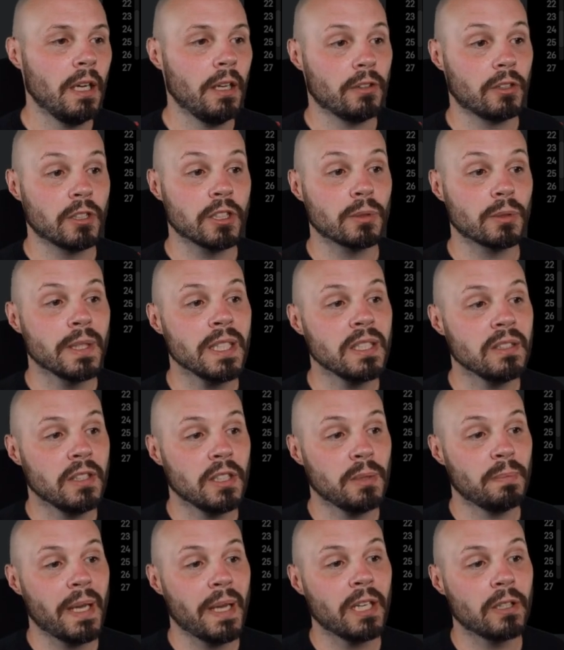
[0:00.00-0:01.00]
There's a reason
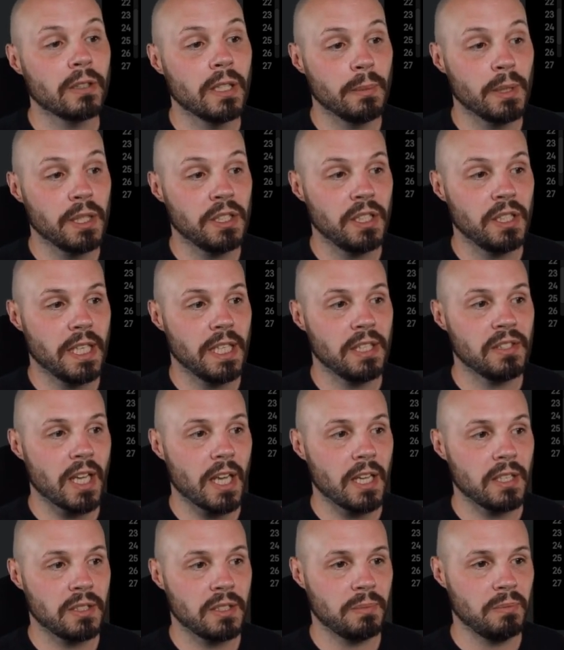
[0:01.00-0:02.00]
this banner image is
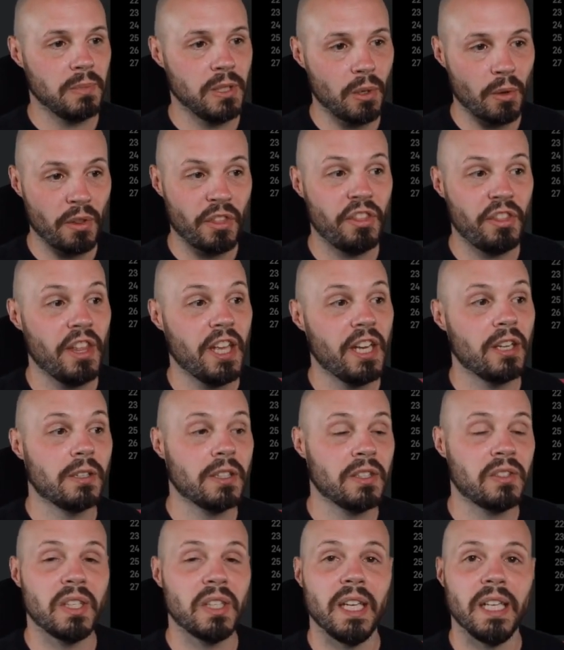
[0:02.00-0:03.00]
as, thin or
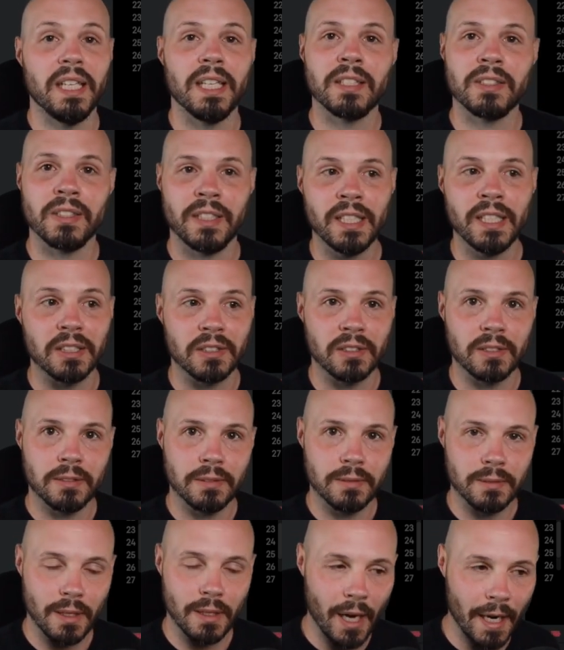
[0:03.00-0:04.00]
as skinny as it is.
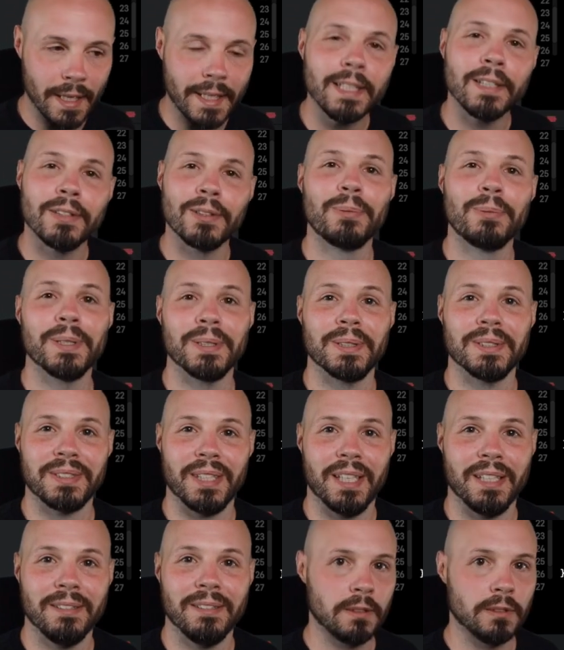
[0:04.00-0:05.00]
I needed the real
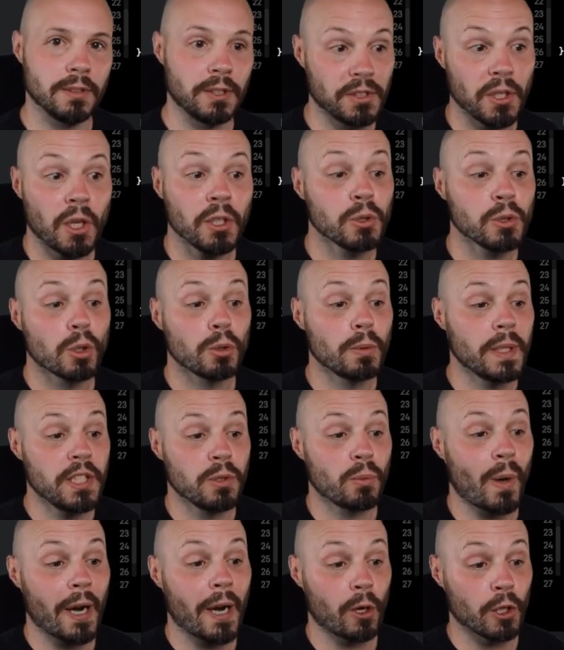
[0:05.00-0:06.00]
estate. There's also a
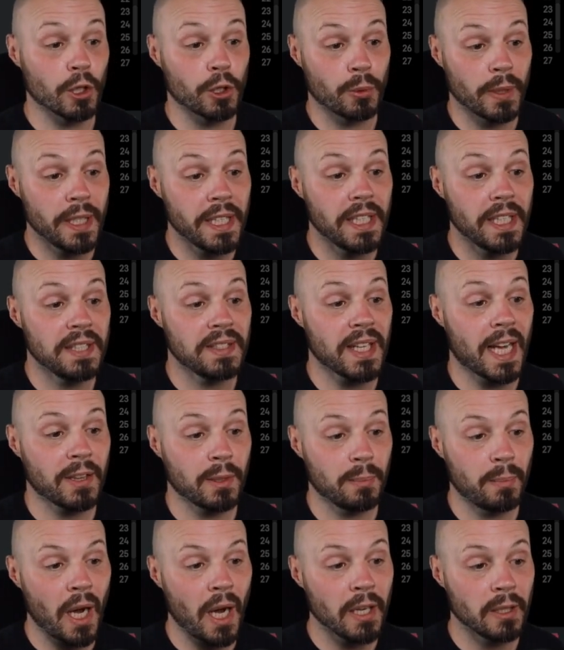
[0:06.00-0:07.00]
reason why our grid is at
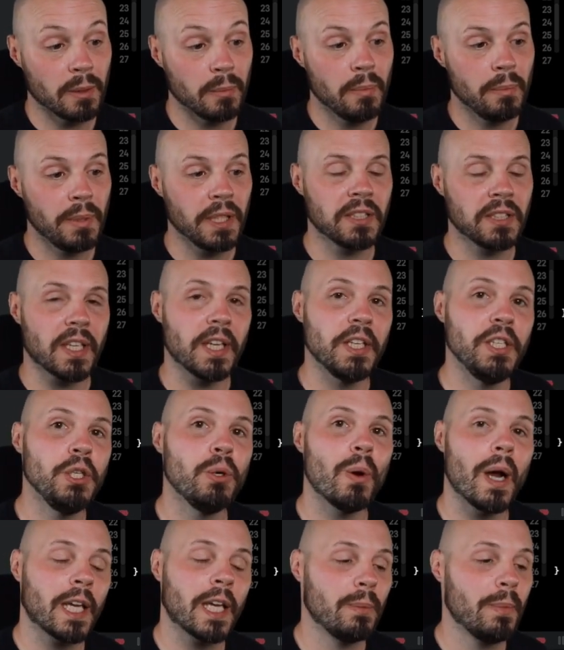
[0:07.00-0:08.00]
the bottom, because I
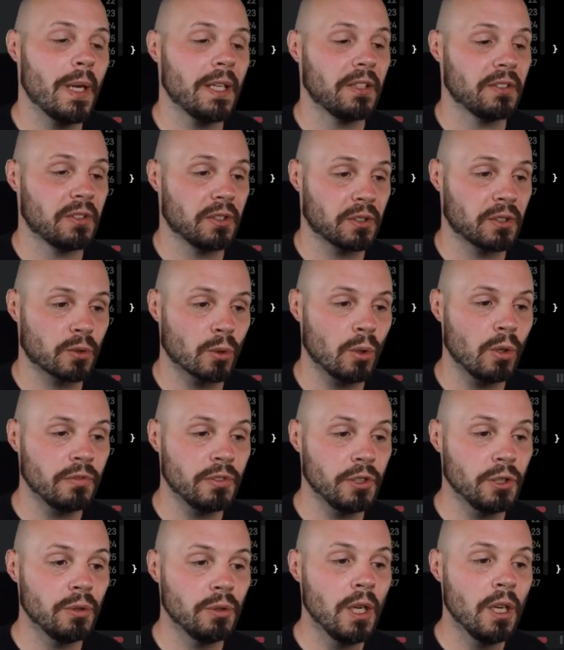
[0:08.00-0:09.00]
knew I could make this a scroll
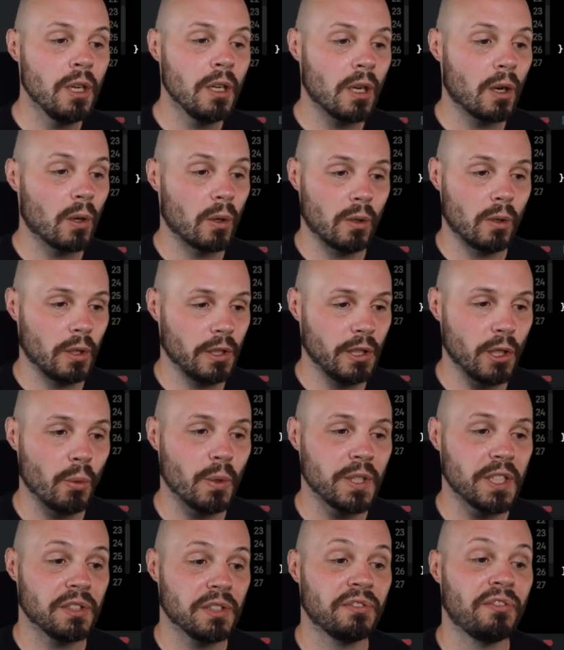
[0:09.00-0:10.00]
view or
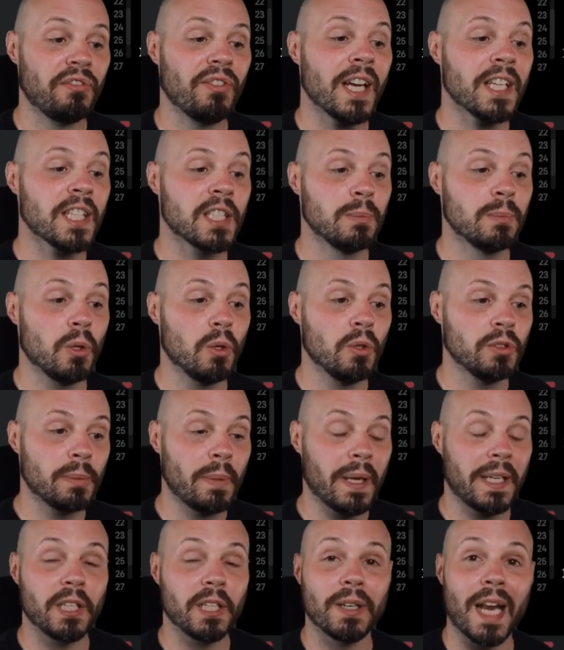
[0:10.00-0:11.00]
which is flexible
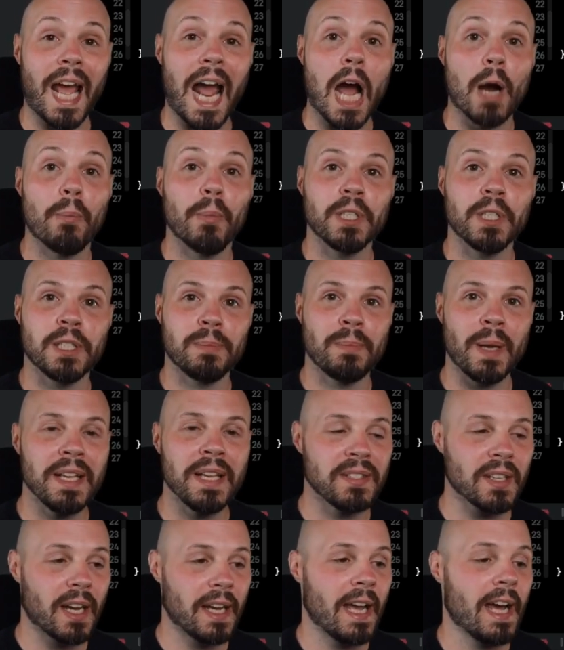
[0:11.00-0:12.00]
depending on how much
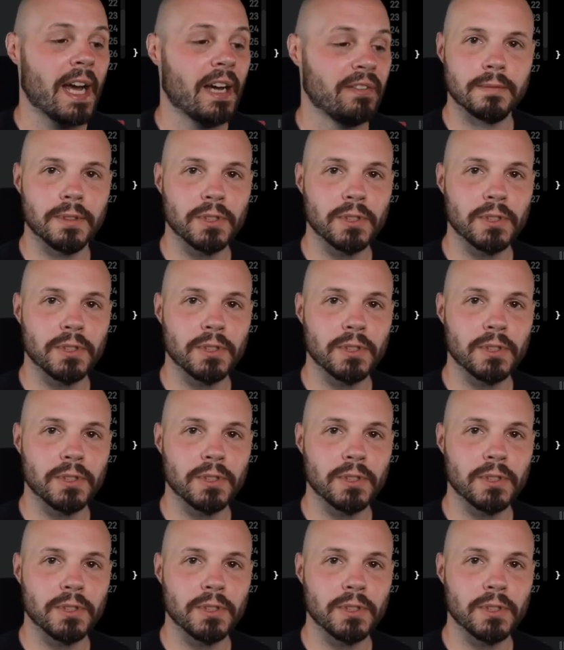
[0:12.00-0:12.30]
space I have.